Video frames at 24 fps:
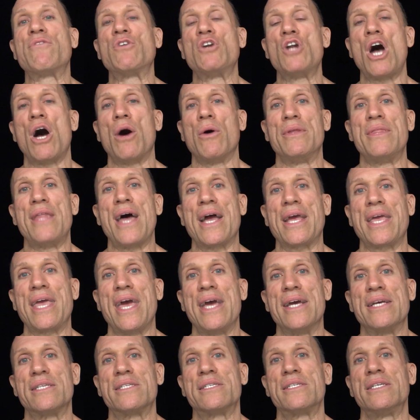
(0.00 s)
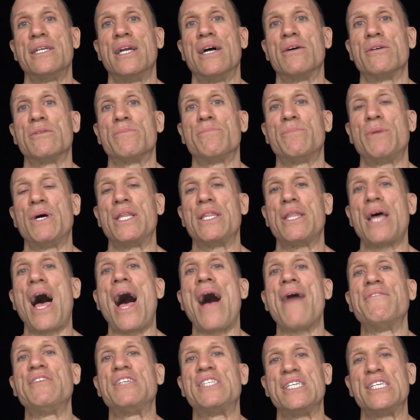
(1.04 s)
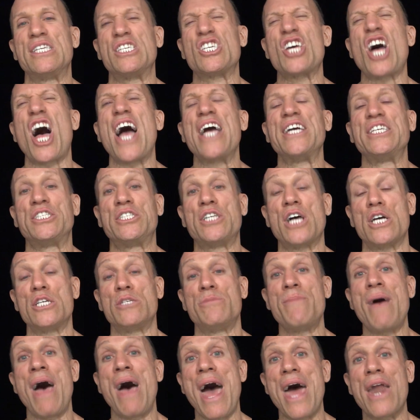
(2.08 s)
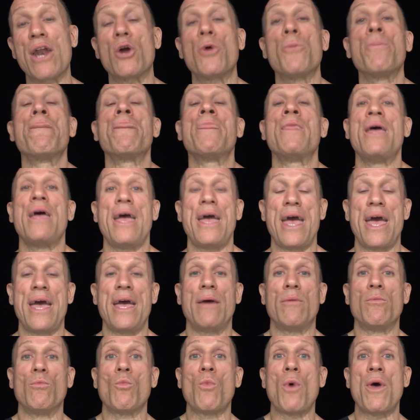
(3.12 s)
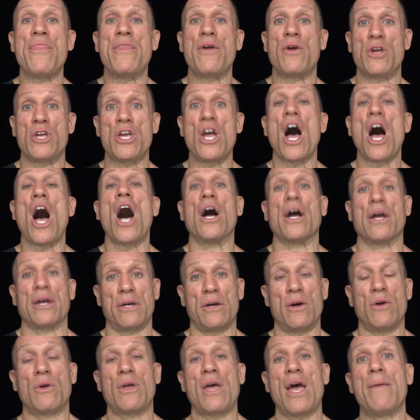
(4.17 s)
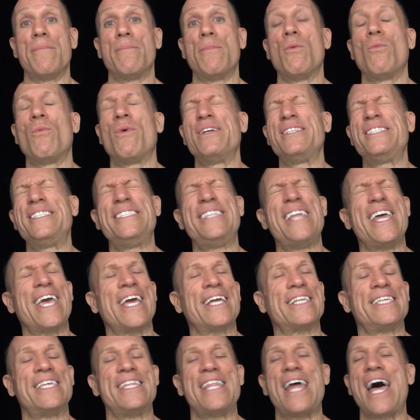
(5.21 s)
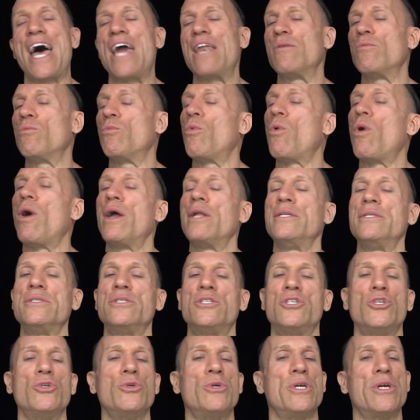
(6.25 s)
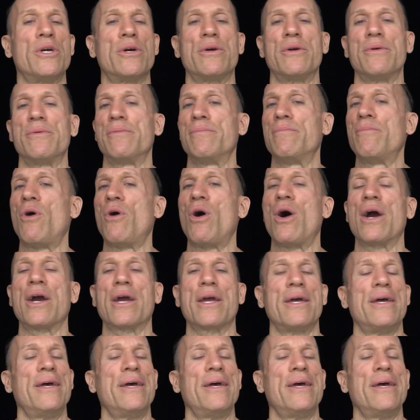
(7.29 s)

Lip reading: know in that case, But obviously size does matter when they're young, okay? But once they get to that 1-2 year mark,